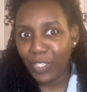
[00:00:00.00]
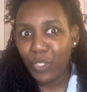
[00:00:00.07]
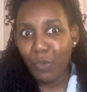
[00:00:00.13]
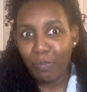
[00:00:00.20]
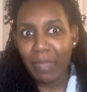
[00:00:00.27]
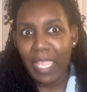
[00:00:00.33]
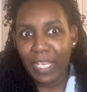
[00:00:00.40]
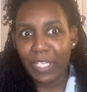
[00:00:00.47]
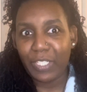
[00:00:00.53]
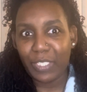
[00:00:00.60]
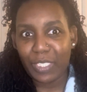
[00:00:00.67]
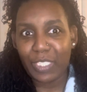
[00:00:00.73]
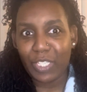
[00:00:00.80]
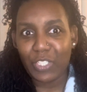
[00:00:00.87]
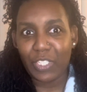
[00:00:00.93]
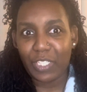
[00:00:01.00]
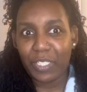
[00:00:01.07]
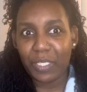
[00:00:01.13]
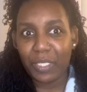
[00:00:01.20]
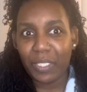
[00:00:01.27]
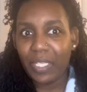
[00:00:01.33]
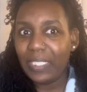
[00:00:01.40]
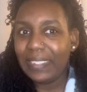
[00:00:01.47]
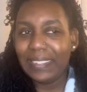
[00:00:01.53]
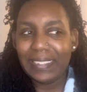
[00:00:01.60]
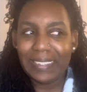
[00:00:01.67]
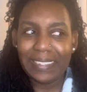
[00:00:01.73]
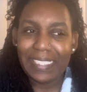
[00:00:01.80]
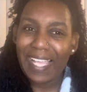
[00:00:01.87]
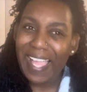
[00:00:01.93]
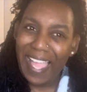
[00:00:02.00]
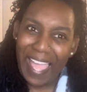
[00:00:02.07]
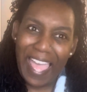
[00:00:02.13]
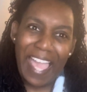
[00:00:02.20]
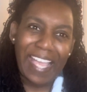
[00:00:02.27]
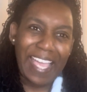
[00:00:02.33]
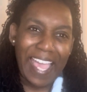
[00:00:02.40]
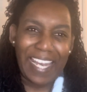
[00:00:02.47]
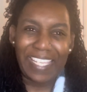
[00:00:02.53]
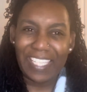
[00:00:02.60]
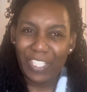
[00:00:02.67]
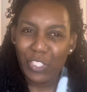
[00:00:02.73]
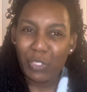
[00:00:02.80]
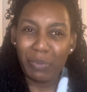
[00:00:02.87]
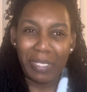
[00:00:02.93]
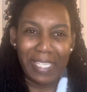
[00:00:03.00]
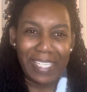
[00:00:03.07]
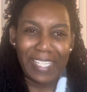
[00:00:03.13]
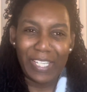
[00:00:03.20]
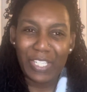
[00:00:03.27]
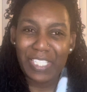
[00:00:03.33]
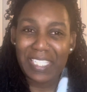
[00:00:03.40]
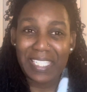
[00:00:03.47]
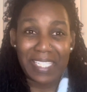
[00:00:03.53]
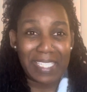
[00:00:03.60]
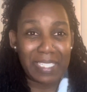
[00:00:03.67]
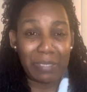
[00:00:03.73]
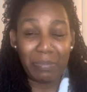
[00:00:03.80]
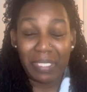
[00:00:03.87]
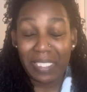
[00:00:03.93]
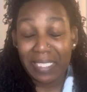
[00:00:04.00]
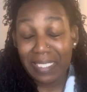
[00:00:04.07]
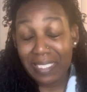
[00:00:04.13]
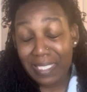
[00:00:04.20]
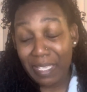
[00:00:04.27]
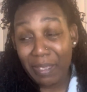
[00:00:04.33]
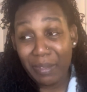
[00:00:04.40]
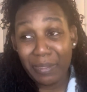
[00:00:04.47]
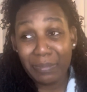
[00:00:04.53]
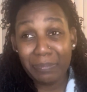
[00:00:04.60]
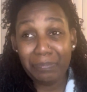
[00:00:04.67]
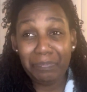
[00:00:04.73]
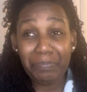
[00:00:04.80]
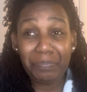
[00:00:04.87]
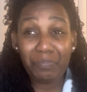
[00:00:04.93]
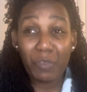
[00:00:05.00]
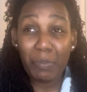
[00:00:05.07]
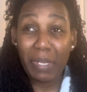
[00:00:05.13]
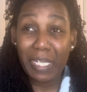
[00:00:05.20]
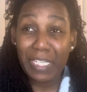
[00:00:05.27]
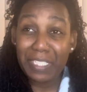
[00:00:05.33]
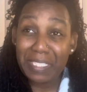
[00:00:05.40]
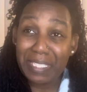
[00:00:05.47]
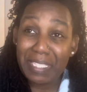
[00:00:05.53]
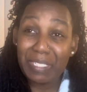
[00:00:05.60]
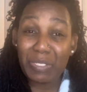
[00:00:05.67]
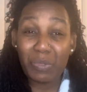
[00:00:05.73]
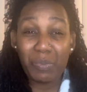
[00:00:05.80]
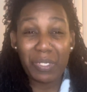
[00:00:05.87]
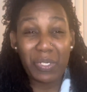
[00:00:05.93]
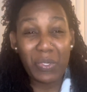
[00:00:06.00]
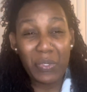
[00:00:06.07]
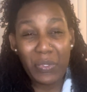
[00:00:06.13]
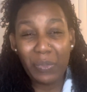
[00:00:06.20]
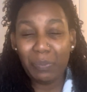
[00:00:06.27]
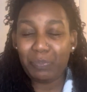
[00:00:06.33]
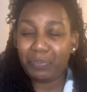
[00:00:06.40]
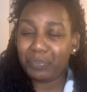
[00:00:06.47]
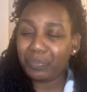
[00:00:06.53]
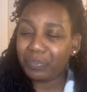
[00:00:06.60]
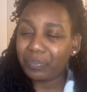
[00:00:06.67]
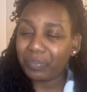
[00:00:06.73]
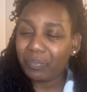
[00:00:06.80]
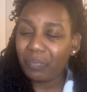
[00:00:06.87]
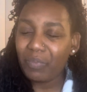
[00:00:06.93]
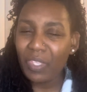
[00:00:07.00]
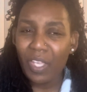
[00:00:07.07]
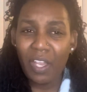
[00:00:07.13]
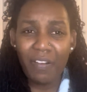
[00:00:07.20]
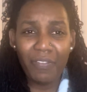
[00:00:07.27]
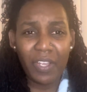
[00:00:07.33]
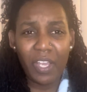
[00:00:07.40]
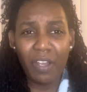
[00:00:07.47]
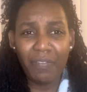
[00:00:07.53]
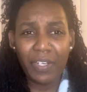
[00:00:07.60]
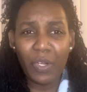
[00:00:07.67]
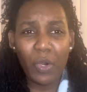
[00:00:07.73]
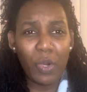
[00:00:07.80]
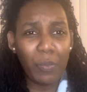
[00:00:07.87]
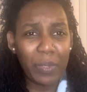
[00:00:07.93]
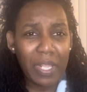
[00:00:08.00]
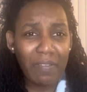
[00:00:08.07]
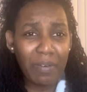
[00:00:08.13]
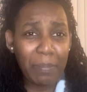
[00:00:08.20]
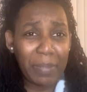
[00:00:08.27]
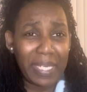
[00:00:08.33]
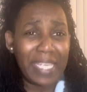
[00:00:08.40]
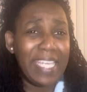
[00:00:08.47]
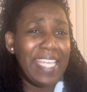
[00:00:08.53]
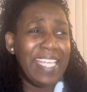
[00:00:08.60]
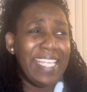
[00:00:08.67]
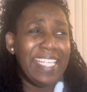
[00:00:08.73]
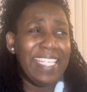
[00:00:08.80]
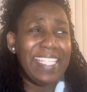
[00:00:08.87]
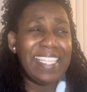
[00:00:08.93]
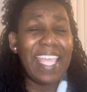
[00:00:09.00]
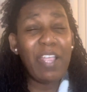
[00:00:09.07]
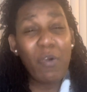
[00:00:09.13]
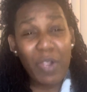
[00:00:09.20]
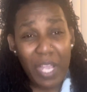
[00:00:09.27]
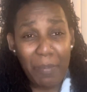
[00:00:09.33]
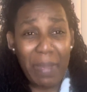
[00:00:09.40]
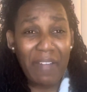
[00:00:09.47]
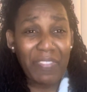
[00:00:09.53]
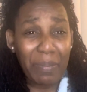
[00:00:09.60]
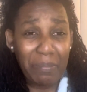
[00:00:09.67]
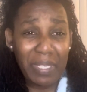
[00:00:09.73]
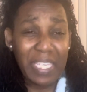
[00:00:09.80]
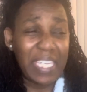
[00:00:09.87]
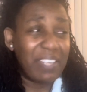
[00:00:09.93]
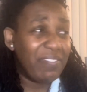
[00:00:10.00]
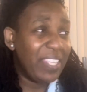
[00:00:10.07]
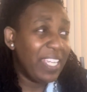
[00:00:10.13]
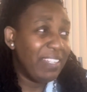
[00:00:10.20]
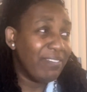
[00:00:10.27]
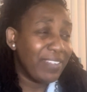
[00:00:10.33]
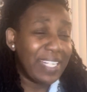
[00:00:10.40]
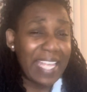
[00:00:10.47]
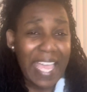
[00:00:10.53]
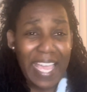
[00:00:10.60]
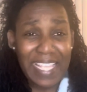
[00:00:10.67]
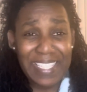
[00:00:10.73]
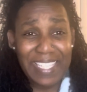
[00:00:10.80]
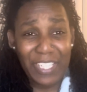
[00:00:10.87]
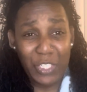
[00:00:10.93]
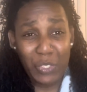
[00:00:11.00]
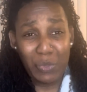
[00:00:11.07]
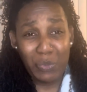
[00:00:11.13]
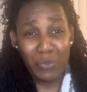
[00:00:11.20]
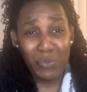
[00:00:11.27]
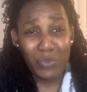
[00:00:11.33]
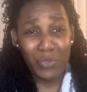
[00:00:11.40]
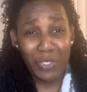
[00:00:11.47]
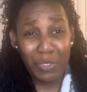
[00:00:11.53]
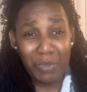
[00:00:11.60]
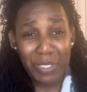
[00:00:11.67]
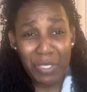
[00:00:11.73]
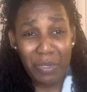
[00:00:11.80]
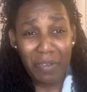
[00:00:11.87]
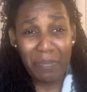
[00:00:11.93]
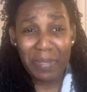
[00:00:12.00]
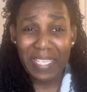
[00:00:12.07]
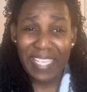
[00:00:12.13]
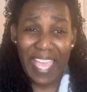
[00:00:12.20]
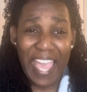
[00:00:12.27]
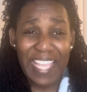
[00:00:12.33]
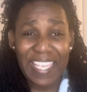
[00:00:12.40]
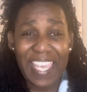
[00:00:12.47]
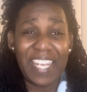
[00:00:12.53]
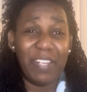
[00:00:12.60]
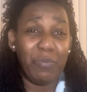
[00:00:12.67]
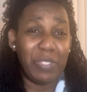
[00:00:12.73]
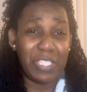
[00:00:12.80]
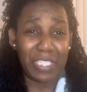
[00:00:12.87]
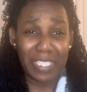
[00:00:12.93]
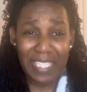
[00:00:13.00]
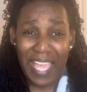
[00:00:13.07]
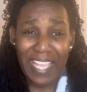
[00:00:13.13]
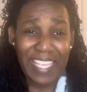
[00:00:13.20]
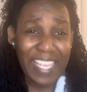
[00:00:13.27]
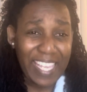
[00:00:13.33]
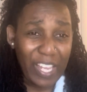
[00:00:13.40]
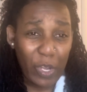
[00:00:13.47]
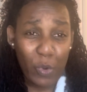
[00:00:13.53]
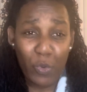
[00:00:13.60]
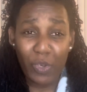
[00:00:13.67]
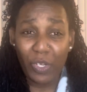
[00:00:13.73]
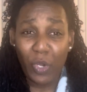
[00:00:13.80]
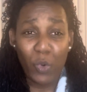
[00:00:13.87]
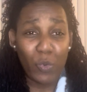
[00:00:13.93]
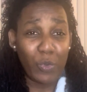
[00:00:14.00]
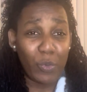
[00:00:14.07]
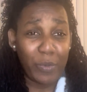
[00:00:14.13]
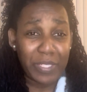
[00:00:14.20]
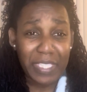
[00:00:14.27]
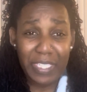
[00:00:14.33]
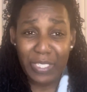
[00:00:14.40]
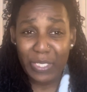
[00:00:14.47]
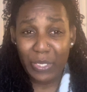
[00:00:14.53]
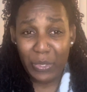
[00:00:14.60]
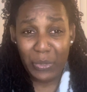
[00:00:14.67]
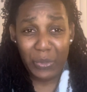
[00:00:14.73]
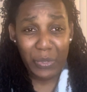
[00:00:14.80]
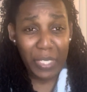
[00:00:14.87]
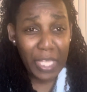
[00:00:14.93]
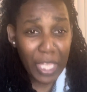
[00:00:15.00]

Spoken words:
made a decision to, I gotta get you here, sis, because my good sis of it all, whatever. But they gonna come after me if they realize that you still haven't been got yet, and I can't hold on to this little